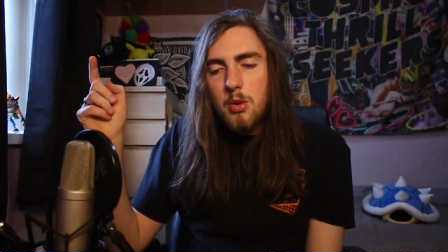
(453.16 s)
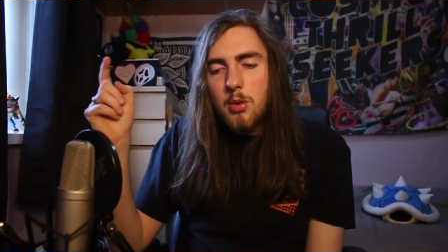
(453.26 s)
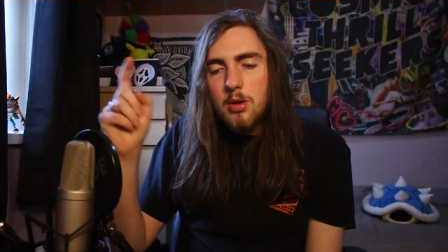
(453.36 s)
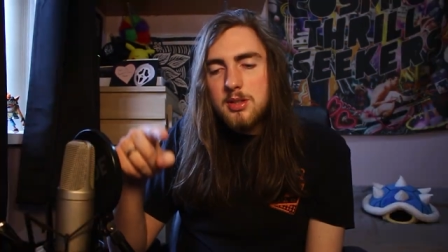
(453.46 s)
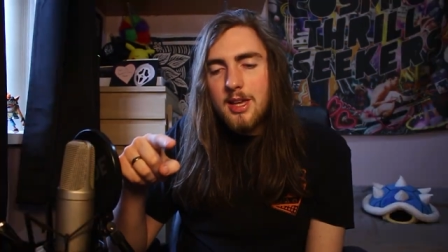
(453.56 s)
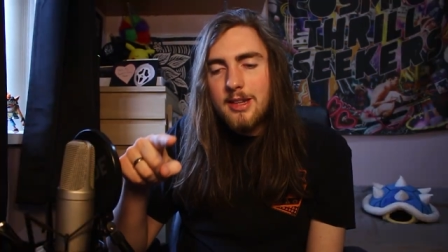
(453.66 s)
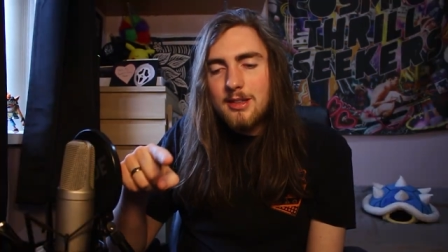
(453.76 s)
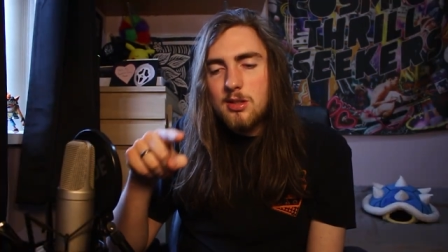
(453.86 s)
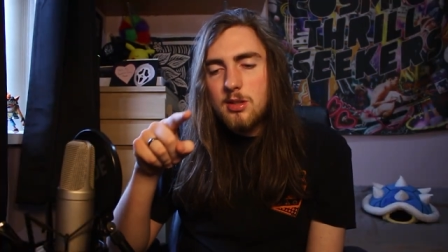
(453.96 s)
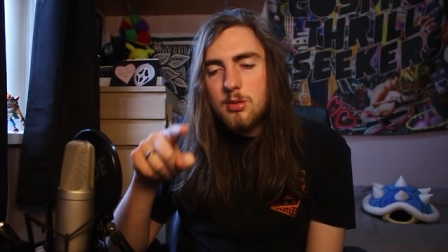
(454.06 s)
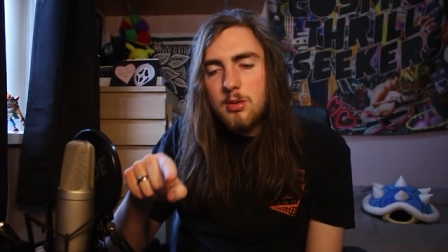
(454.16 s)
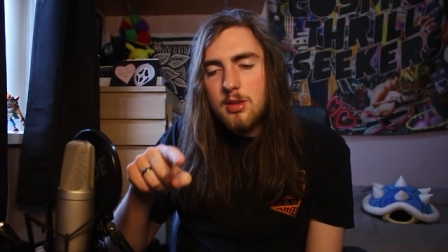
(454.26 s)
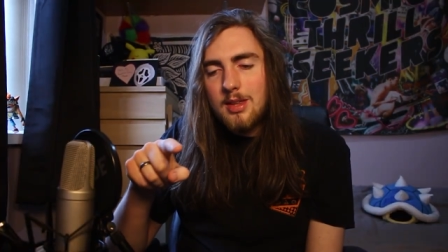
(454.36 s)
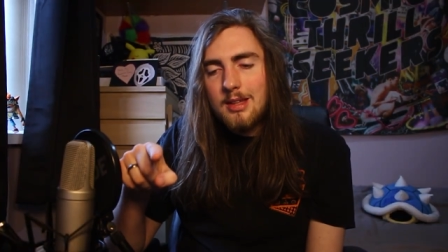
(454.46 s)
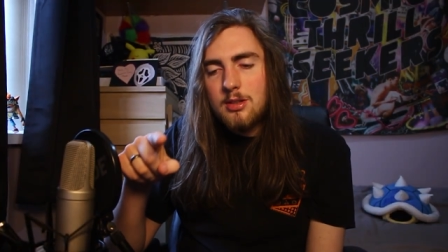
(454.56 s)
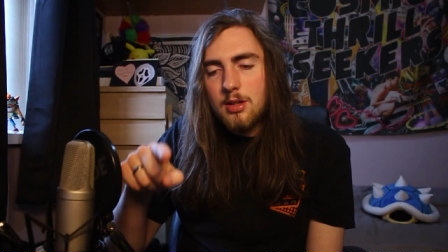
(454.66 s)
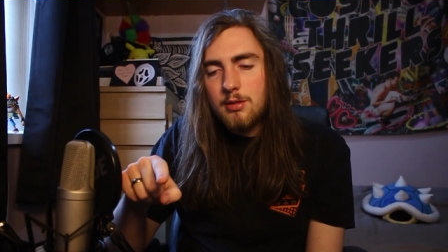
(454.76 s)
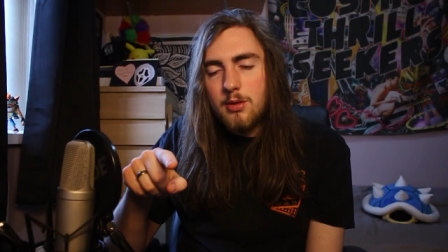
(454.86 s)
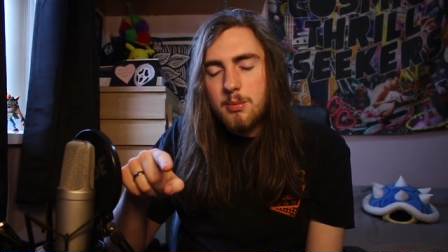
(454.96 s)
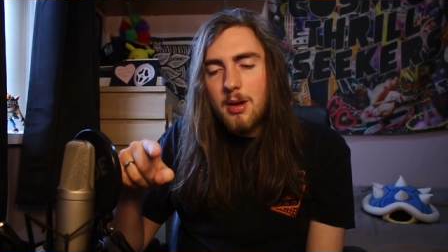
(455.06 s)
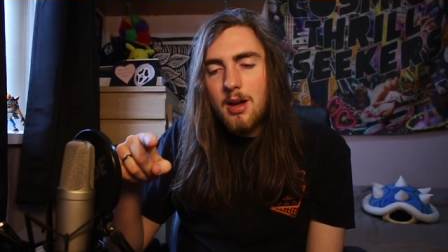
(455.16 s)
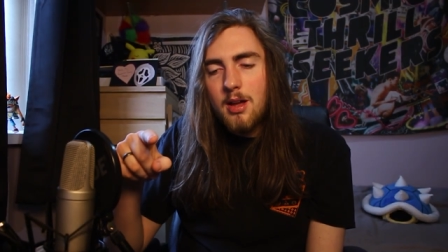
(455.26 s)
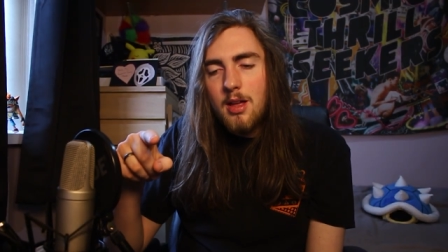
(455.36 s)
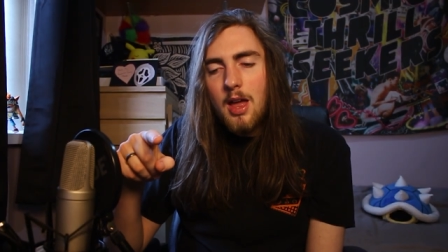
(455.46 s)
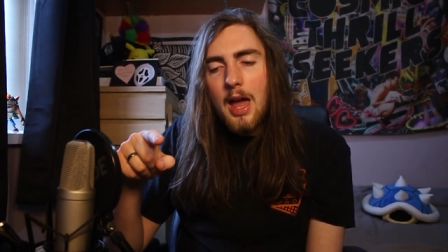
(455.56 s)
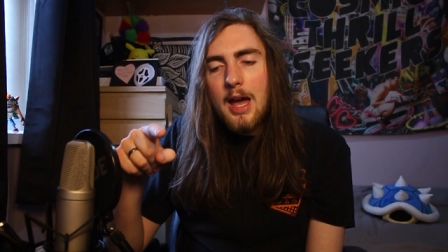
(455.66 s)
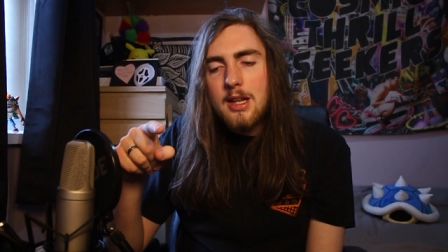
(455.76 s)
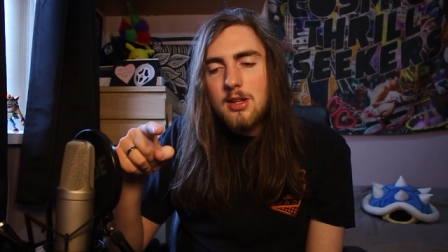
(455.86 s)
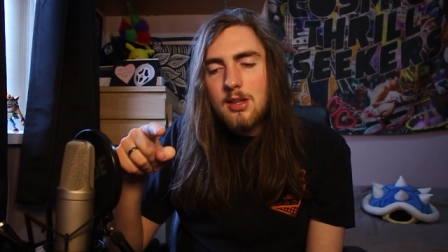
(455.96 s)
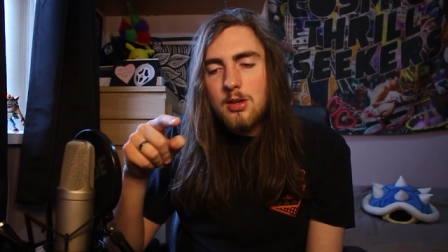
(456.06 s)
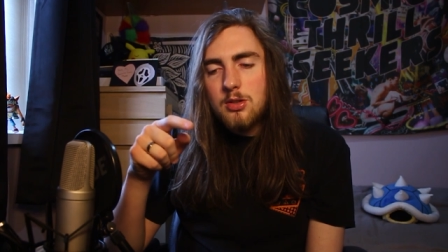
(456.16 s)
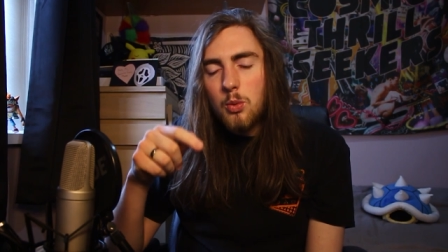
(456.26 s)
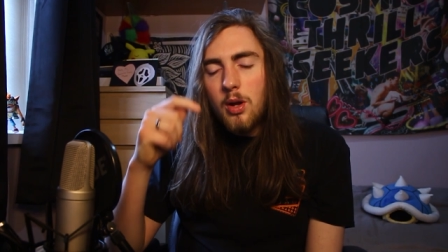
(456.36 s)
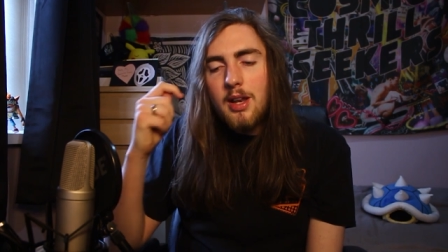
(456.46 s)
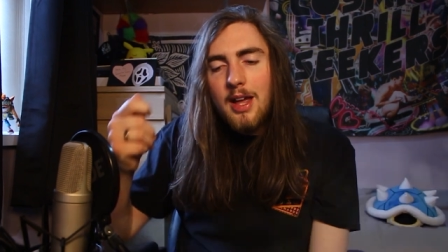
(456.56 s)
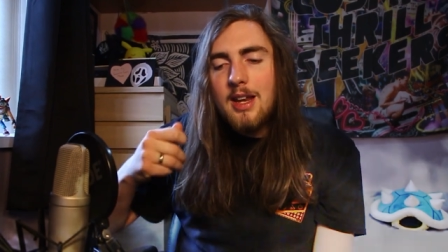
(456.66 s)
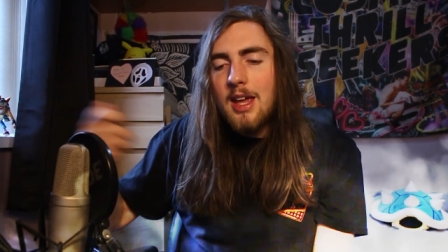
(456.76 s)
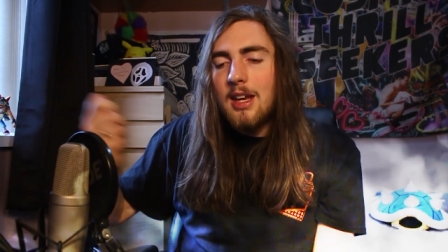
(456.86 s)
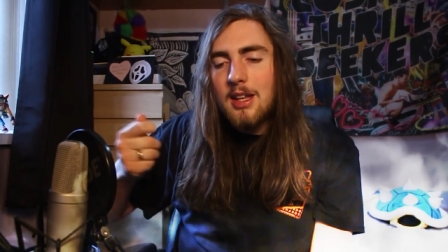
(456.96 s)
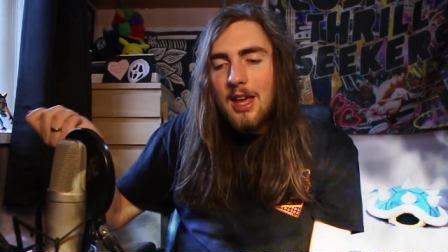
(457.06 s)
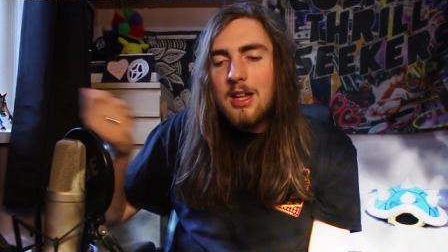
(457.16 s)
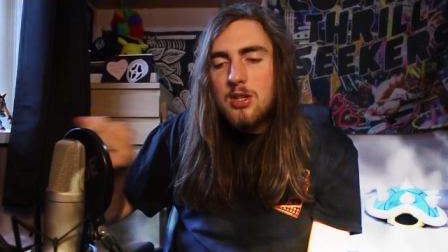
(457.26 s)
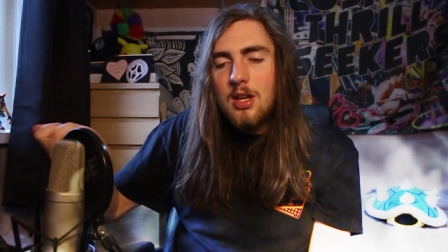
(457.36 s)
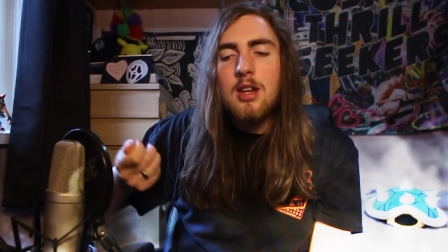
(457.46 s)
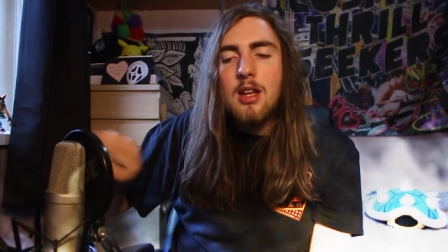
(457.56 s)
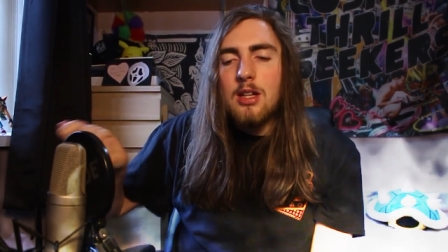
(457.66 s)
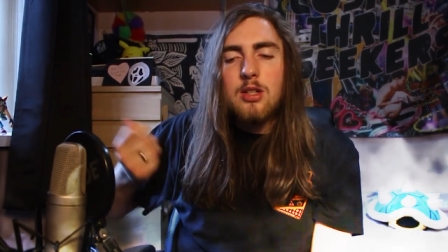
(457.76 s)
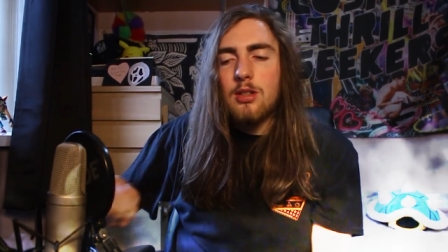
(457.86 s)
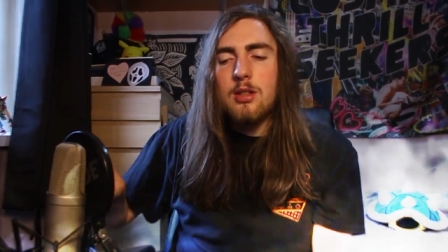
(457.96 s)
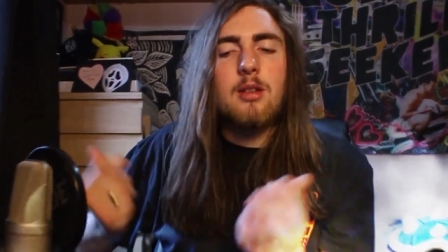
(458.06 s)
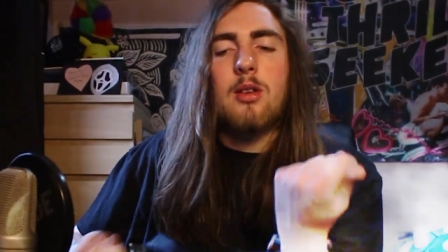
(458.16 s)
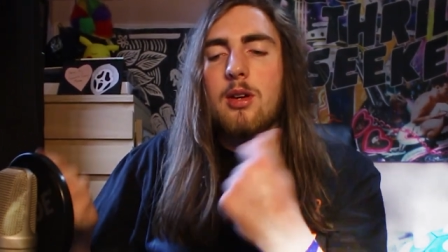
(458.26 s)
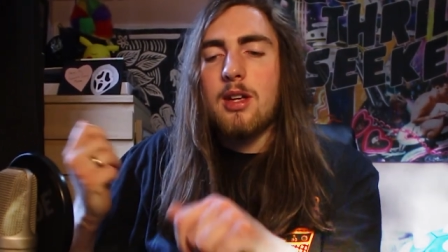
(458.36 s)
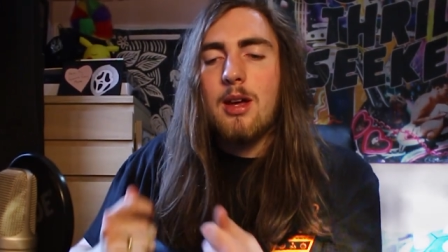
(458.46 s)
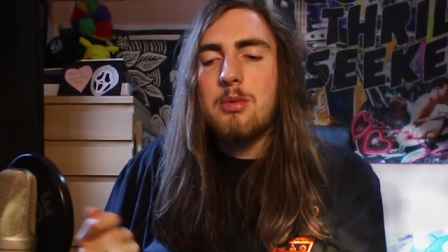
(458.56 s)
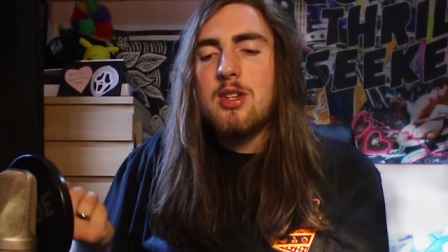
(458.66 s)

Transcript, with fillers: we walked into the junk food bar, and there's one lady in the kitchen just cooking up